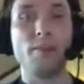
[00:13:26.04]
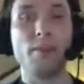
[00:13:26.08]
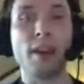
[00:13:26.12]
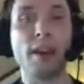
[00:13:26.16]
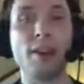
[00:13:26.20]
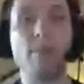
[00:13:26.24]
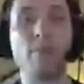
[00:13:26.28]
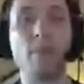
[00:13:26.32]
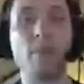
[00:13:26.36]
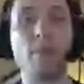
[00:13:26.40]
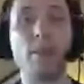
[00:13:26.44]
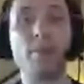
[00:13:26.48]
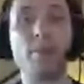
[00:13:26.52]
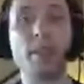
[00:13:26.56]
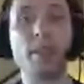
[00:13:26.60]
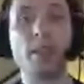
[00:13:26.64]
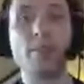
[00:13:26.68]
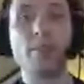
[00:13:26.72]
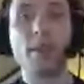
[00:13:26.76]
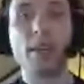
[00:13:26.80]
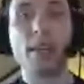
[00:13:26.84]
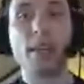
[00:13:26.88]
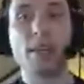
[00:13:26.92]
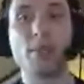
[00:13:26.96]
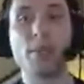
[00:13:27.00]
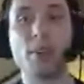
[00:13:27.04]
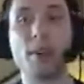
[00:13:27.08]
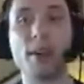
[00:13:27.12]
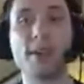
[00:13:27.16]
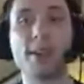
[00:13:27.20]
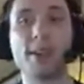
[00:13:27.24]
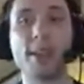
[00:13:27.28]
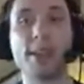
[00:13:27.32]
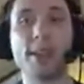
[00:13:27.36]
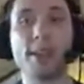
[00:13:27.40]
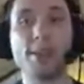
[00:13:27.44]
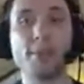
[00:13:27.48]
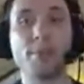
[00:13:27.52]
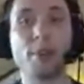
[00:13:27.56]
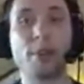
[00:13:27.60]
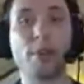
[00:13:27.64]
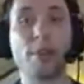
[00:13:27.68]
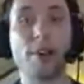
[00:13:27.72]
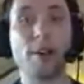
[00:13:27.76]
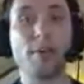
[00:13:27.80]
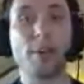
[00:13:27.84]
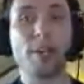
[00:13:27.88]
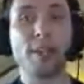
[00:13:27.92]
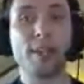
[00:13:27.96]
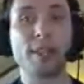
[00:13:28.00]
By involving them in the process,
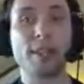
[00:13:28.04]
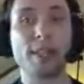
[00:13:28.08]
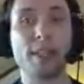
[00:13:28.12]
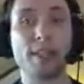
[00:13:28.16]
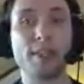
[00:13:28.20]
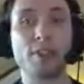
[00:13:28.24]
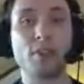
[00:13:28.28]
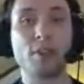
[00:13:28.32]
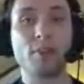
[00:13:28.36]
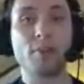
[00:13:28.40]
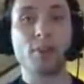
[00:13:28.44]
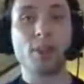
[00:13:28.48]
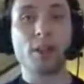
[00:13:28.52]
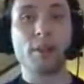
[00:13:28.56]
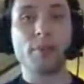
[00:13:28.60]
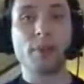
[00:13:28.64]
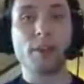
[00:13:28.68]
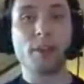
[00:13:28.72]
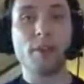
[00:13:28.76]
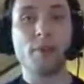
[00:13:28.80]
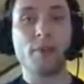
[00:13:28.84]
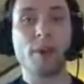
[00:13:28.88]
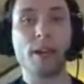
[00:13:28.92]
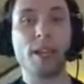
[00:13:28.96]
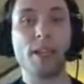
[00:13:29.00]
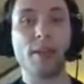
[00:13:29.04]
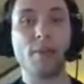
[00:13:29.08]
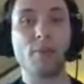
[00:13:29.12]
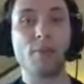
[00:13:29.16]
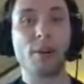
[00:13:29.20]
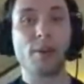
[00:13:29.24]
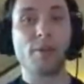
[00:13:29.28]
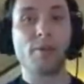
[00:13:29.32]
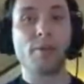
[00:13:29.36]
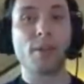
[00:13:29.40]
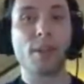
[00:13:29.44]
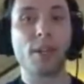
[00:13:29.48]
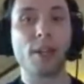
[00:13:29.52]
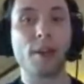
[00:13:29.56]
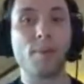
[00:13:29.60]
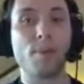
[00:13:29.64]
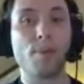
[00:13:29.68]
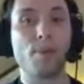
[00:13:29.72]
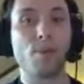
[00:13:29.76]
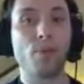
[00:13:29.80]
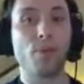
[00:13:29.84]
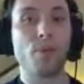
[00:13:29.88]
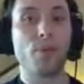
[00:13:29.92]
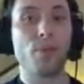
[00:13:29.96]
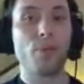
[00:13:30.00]
we were able to set Drupal up in a way that worked for
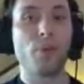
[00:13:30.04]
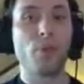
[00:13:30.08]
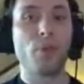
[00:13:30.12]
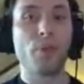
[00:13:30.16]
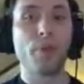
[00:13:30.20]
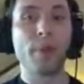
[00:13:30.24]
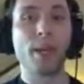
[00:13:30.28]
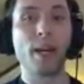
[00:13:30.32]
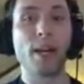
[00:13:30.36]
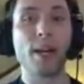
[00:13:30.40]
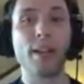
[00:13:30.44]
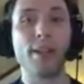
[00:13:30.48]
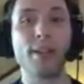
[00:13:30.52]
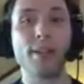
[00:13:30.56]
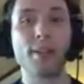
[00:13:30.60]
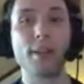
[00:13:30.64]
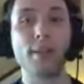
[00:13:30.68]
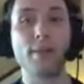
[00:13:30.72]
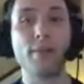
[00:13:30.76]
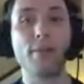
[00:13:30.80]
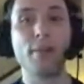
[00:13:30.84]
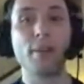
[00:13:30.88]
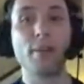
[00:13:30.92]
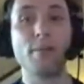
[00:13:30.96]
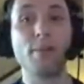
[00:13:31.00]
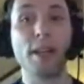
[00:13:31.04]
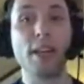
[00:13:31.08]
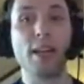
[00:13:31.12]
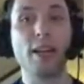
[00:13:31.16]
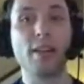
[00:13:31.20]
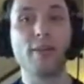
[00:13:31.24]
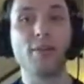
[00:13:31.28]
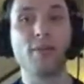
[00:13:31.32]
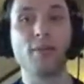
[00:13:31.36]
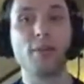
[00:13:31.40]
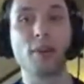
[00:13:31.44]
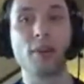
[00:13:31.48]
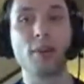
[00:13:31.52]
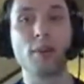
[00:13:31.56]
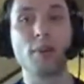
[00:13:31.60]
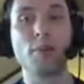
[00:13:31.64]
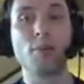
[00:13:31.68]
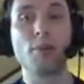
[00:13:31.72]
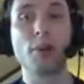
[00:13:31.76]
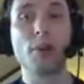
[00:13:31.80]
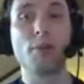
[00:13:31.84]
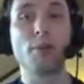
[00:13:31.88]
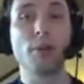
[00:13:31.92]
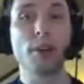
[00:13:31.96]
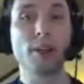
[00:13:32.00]
them. We got instant feedback
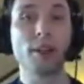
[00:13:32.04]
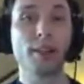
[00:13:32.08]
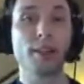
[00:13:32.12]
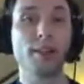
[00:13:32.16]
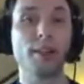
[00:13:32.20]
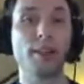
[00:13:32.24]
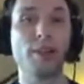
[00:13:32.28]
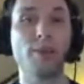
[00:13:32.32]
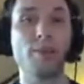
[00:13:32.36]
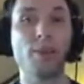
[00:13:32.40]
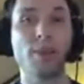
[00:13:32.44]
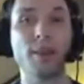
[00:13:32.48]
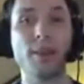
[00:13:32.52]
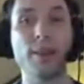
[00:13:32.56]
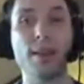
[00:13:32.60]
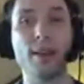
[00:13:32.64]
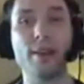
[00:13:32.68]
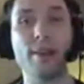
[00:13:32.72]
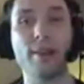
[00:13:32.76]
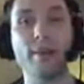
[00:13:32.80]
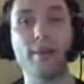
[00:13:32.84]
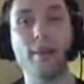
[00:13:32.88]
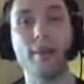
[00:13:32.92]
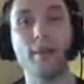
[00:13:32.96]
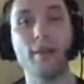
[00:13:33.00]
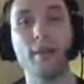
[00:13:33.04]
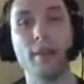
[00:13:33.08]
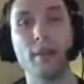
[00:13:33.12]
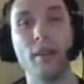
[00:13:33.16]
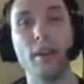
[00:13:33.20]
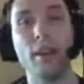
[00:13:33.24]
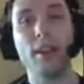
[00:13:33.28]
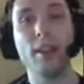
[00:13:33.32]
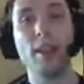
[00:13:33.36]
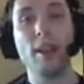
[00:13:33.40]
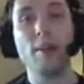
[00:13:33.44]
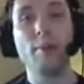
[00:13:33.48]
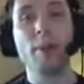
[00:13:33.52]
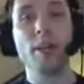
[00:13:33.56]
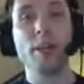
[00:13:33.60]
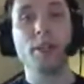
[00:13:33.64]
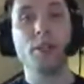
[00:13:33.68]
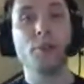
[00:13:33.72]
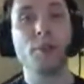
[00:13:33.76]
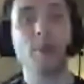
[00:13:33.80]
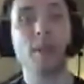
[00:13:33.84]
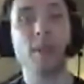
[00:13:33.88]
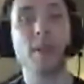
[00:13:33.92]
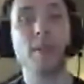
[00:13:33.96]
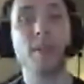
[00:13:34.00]
for what worked and what didn't, and then
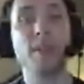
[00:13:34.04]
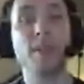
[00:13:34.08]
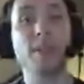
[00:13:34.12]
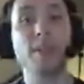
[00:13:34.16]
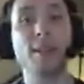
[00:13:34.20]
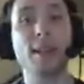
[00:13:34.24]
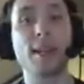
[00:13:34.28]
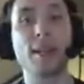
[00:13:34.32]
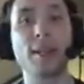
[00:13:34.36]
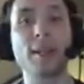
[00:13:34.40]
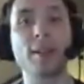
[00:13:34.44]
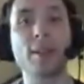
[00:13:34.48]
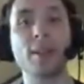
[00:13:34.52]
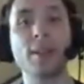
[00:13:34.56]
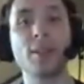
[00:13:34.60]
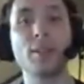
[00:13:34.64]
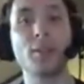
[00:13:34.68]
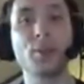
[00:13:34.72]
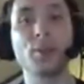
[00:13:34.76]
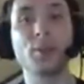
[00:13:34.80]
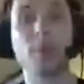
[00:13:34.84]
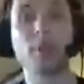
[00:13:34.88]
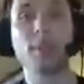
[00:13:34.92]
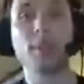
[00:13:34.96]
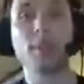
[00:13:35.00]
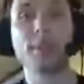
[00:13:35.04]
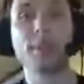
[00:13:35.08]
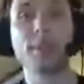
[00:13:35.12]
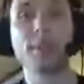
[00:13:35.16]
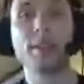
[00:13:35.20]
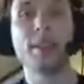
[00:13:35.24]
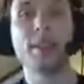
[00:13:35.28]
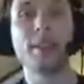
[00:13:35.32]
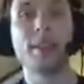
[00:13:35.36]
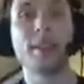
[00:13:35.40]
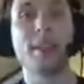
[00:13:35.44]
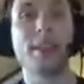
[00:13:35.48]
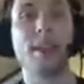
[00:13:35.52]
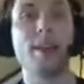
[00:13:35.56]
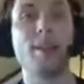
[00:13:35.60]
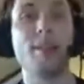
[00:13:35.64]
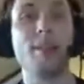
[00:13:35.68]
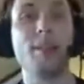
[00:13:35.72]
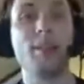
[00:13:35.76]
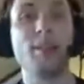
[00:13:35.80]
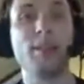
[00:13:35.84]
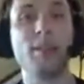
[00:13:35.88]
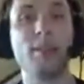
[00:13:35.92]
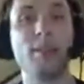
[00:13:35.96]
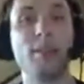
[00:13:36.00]
we could tweak the design and the tools
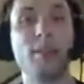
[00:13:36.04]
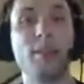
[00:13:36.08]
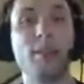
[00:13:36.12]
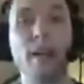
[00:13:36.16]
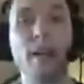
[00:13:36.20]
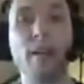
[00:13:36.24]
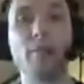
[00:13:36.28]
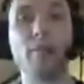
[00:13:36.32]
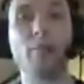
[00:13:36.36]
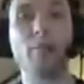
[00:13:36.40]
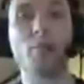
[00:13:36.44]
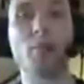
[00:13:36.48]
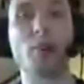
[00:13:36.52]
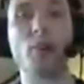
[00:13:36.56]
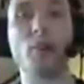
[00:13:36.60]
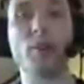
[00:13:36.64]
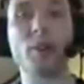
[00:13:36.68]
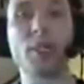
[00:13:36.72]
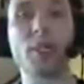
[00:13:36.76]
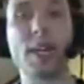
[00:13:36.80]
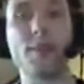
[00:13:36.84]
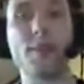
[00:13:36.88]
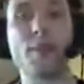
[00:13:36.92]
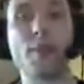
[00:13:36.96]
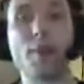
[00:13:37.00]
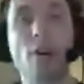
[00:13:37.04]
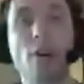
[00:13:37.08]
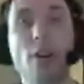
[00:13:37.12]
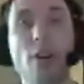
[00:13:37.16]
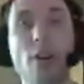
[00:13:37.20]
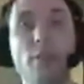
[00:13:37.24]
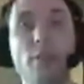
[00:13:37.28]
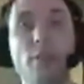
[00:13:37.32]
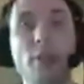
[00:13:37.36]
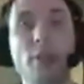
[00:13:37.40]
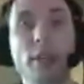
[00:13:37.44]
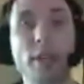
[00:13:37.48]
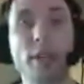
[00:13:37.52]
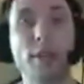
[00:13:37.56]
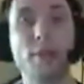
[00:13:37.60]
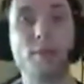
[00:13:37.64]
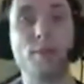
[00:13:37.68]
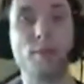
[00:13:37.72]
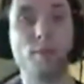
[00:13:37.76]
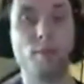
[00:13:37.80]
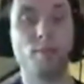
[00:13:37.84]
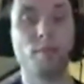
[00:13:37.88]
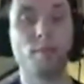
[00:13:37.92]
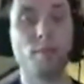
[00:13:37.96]
and prototype all over again.